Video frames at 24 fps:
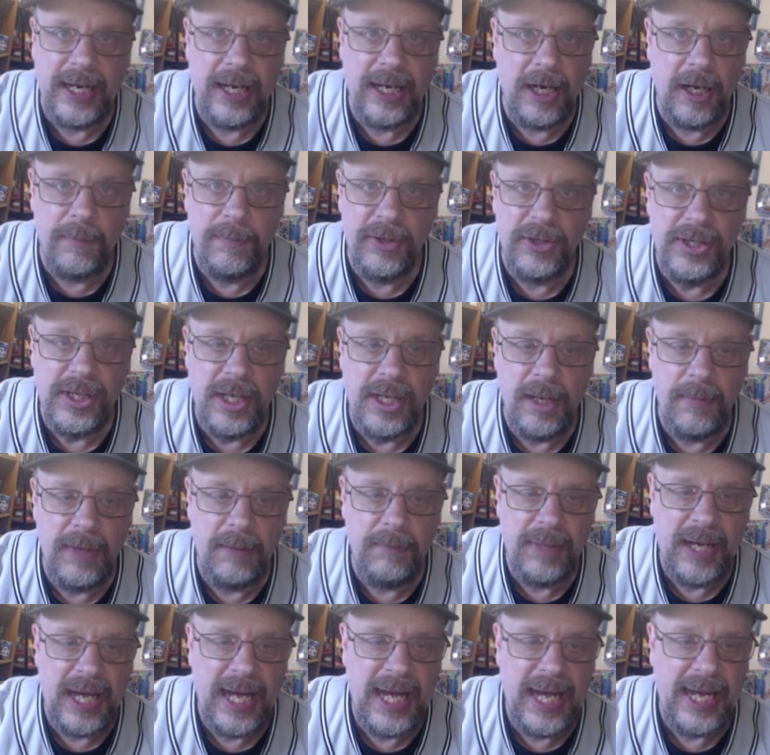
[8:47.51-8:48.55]
Harper's
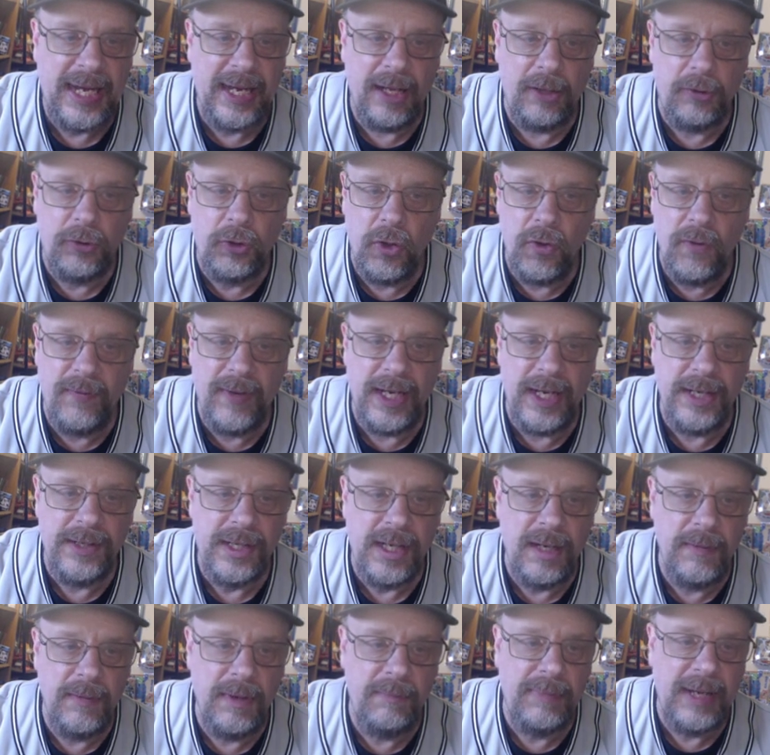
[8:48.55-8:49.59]
coming back, Altuve's
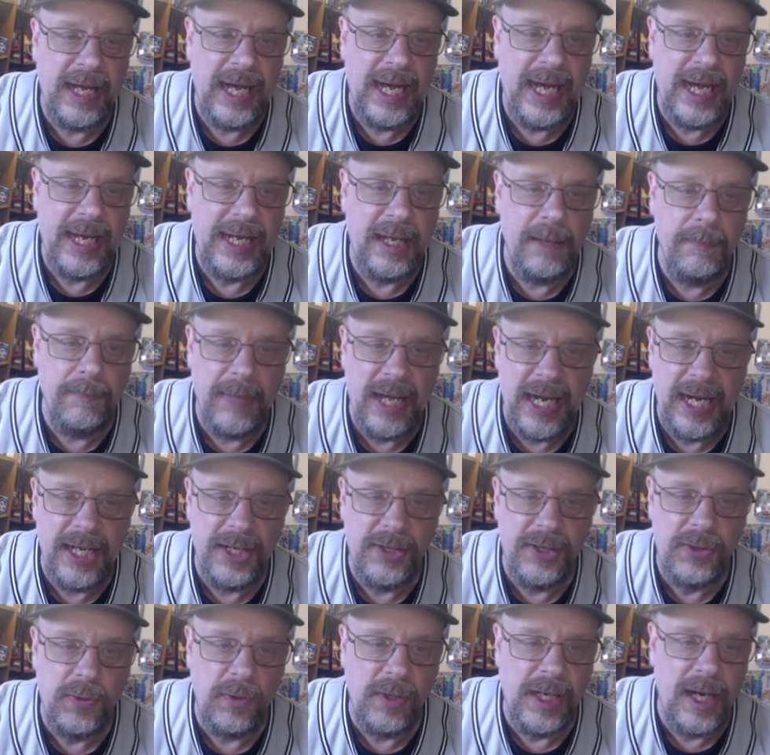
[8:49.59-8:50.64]
coming back,
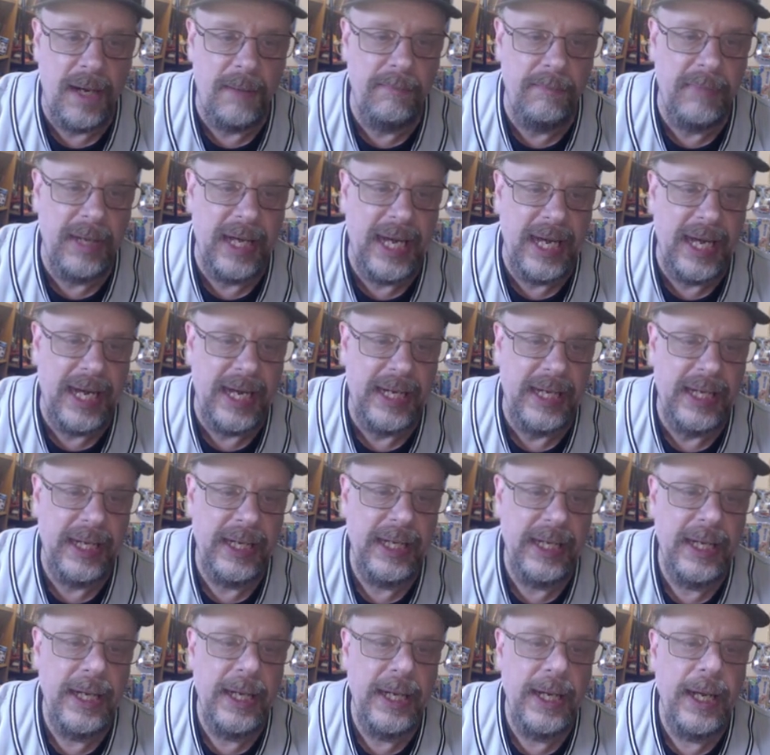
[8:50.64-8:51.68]
Jimenez will come back,
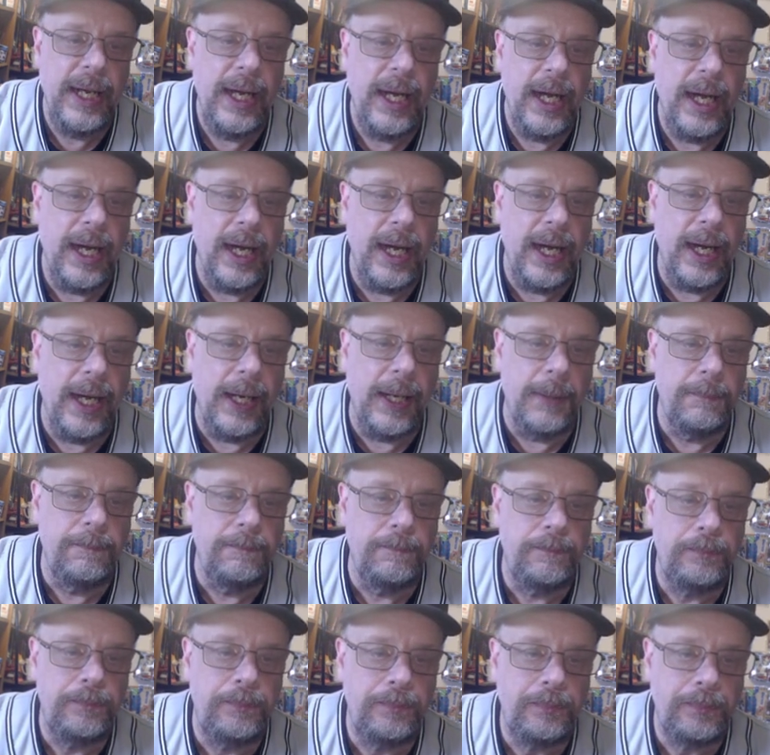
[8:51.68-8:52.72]
um,